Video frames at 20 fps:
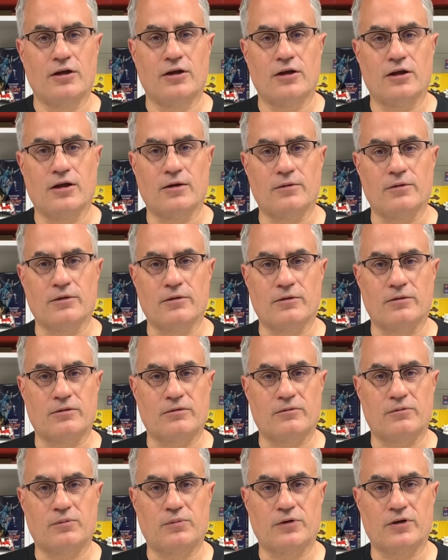And
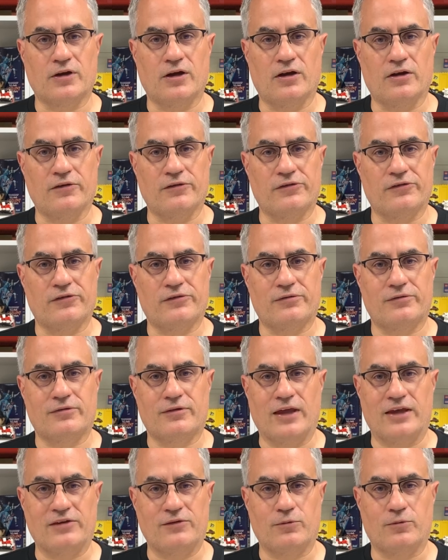because
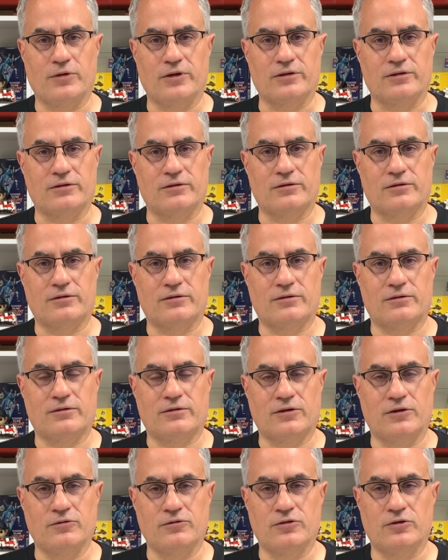that's what
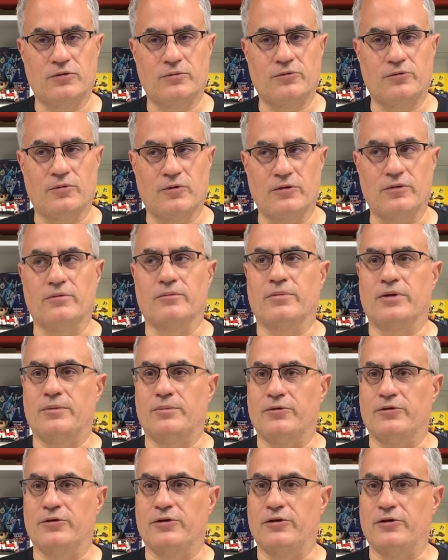YouTube's wanting
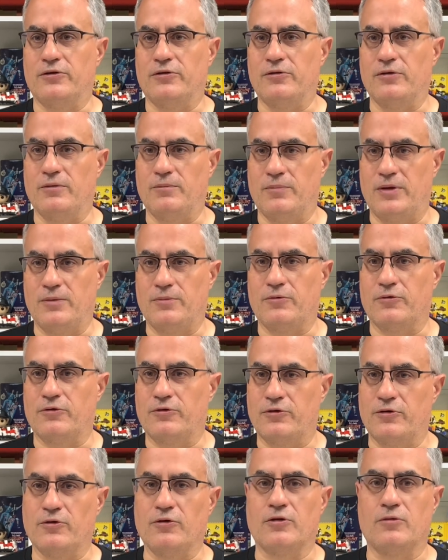people to do, and people are
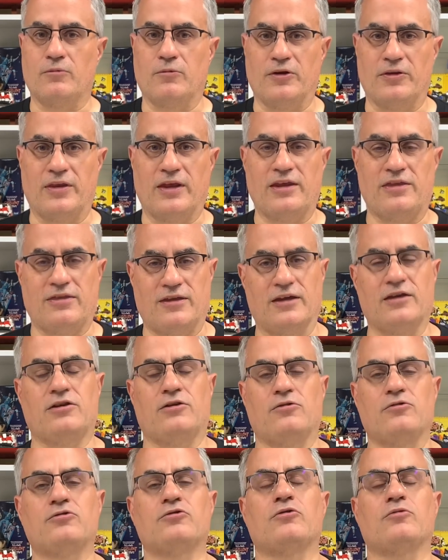doing what they think
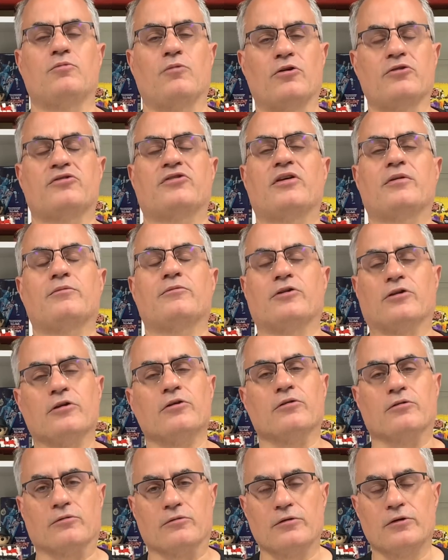YouTube wants them to
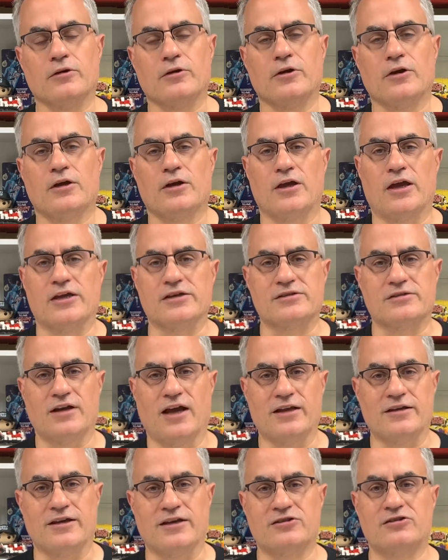do. It's
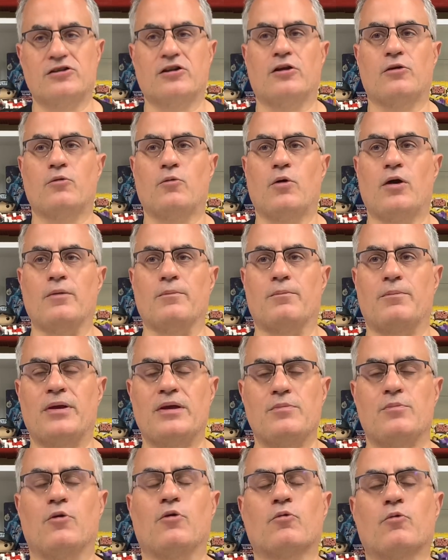not necessarily what
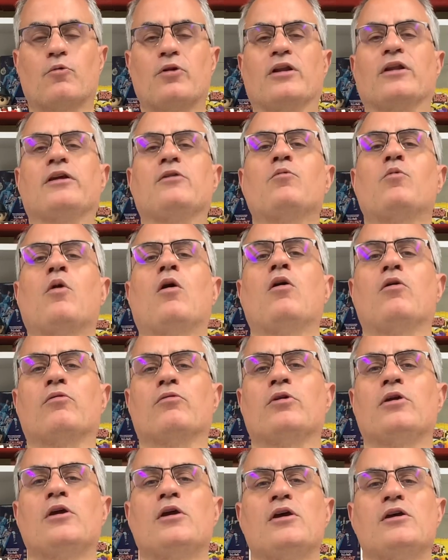people really want.
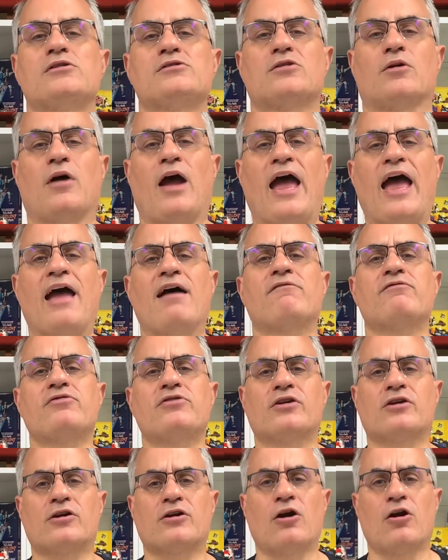So have
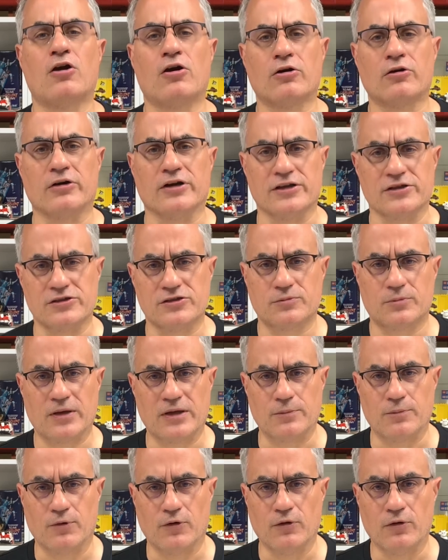the courage,
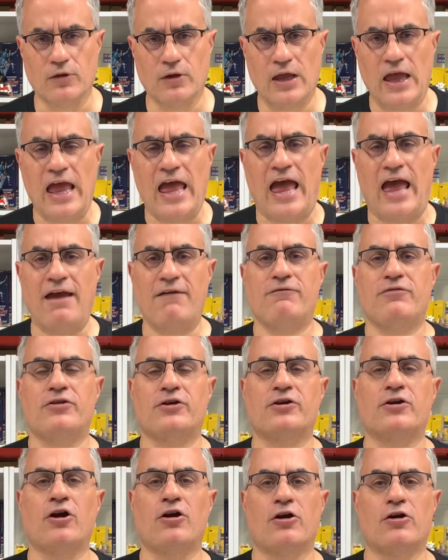people. Have the
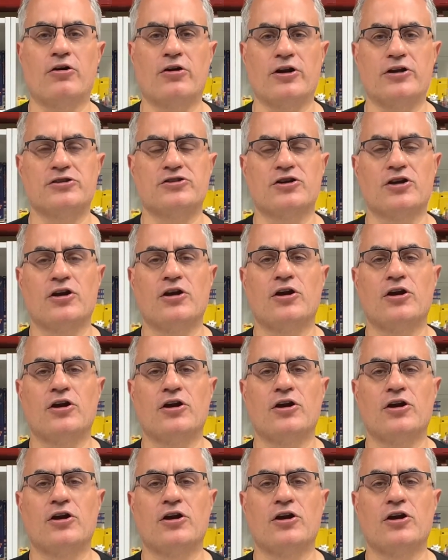courage